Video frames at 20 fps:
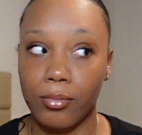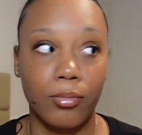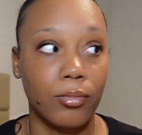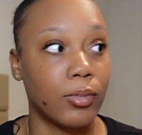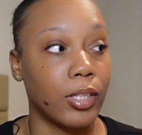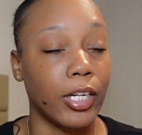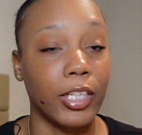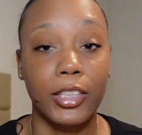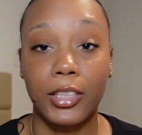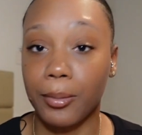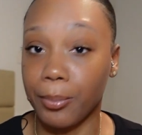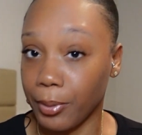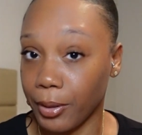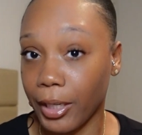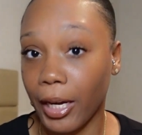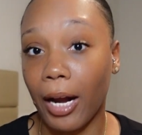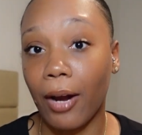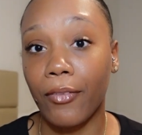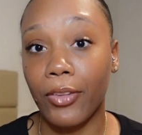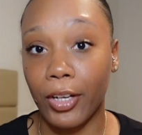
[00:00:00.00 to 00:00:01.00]
there's a
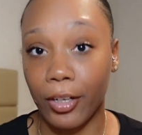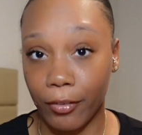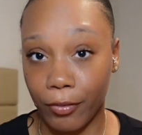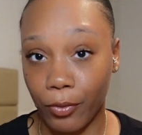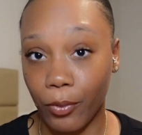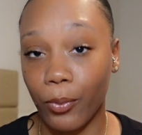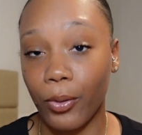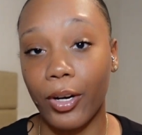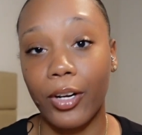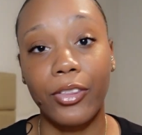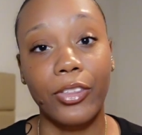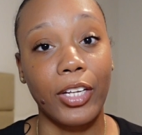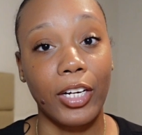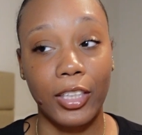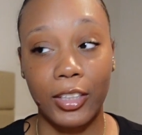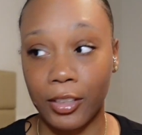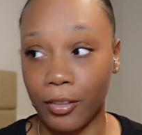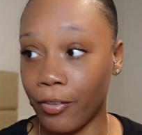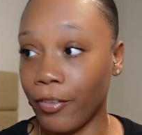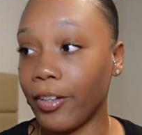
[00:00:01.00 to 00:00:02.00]
book out there for it.
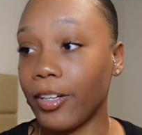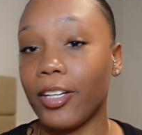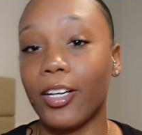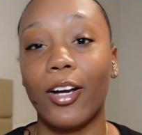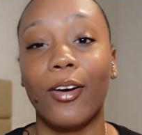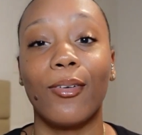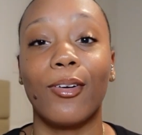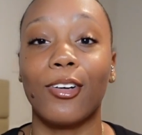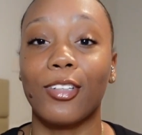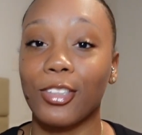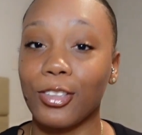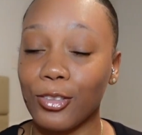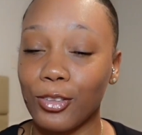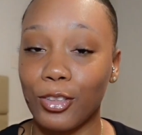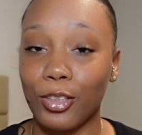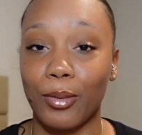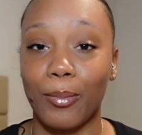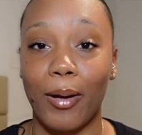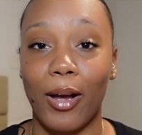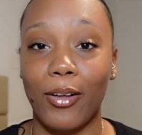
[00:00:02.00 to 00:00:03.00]
There's a video on
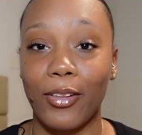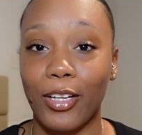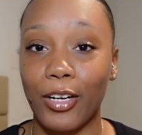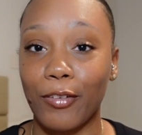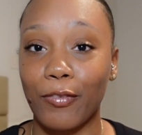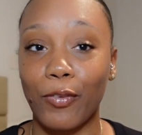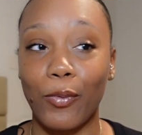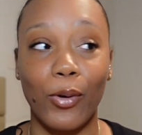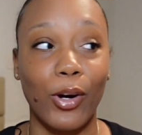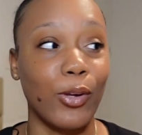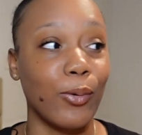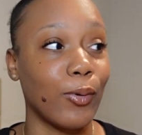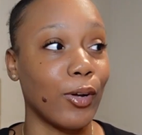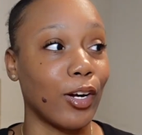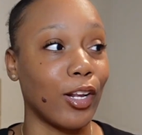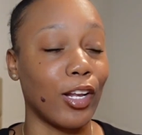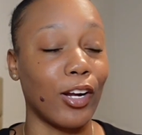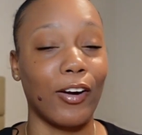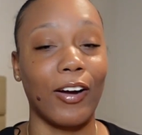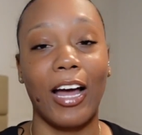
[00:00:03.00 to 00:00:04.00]
YouTube out there for it. You want
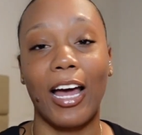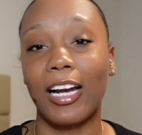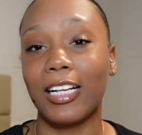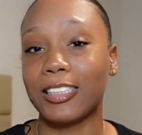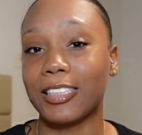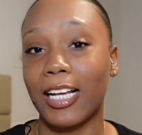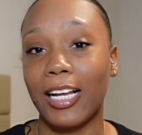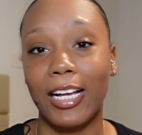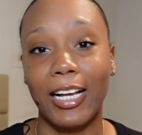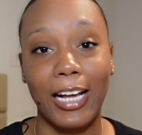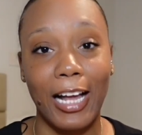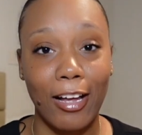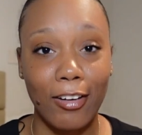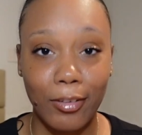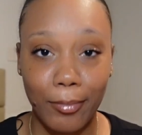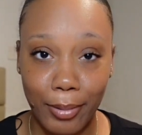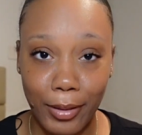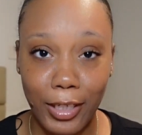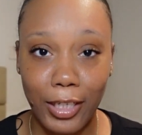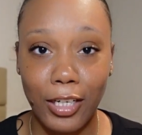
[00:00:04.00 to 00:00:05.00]
to learn how to take
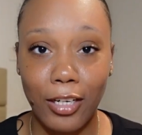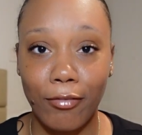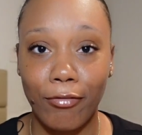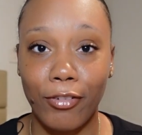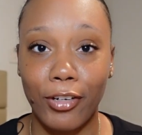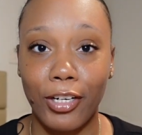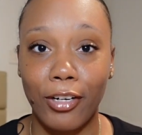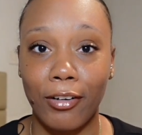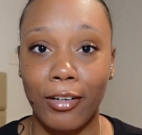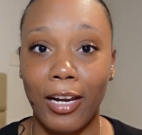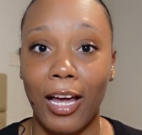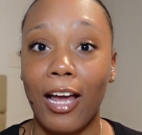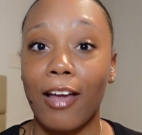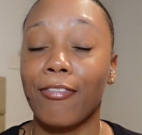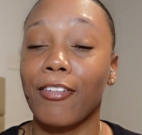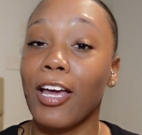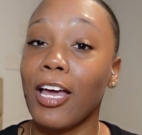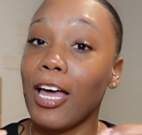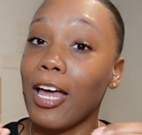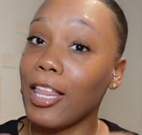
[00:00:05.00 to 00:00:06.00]
accountability for your life,
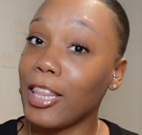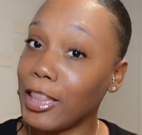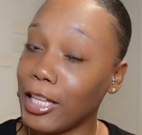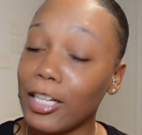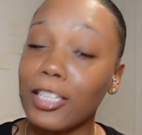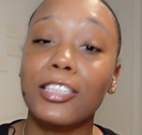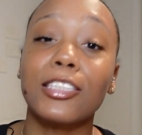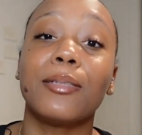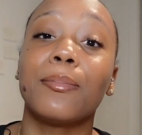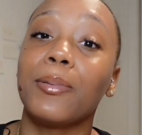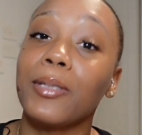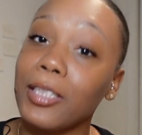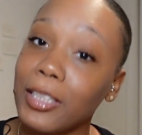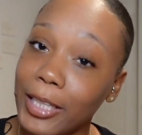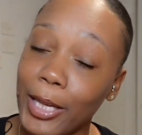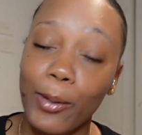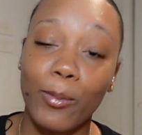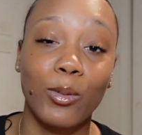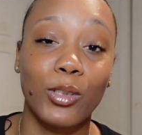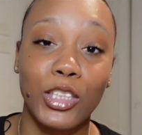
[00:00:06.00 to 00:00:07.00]
there's a book
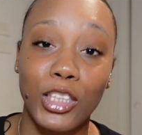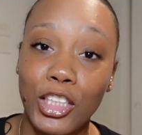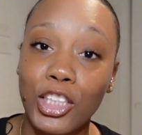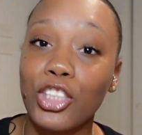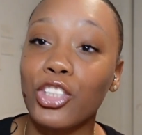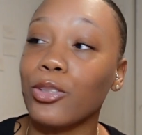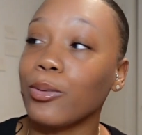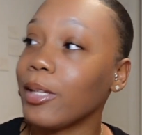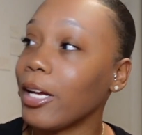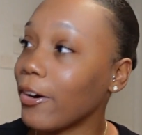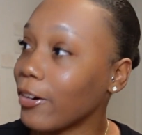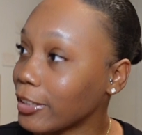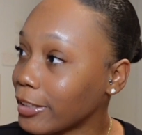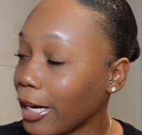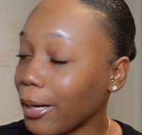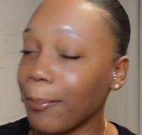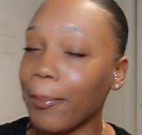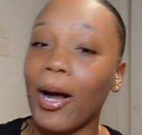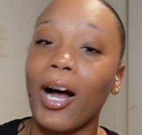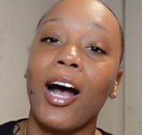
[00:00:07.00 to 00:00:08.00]
that will teach you. There is
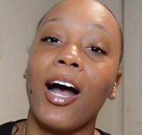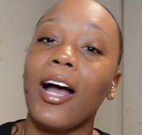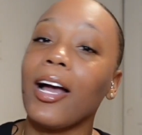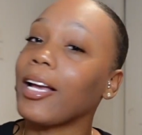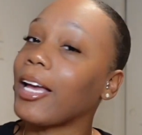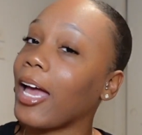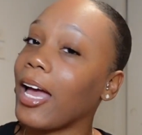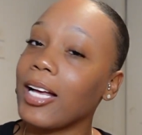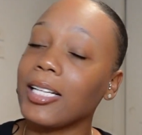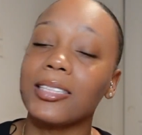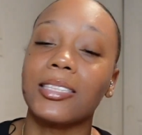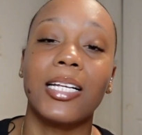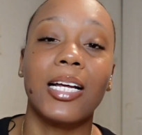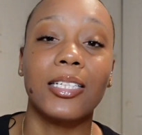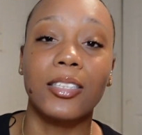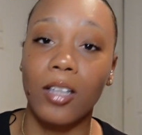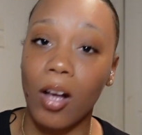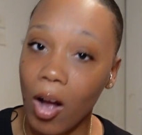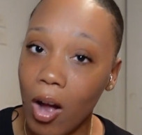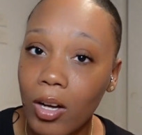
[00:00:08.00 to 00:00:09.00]
a podcast
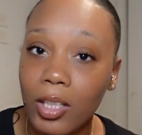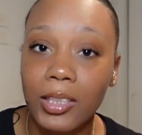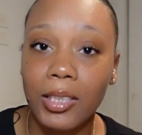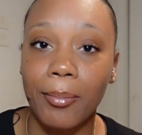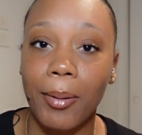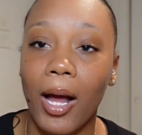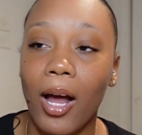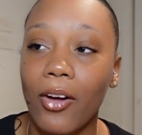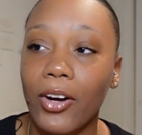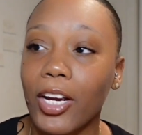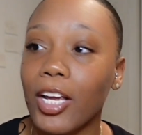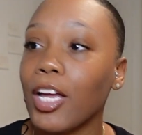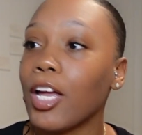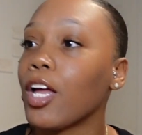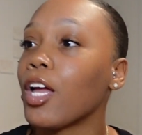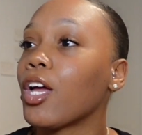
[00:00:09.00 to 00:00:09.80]
that talks about it.